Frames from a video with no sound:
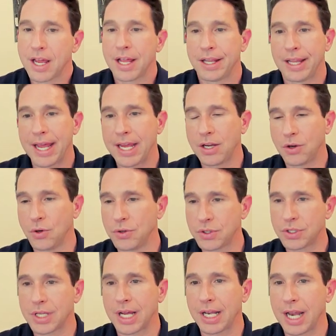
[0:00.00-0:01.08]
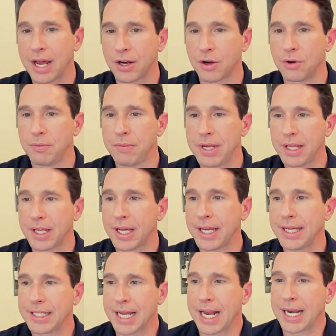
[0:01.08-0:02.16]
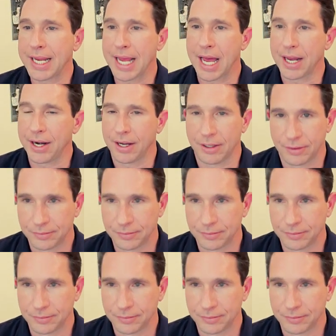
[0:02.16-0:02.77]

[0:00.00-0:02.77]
le gusta la comida italiana?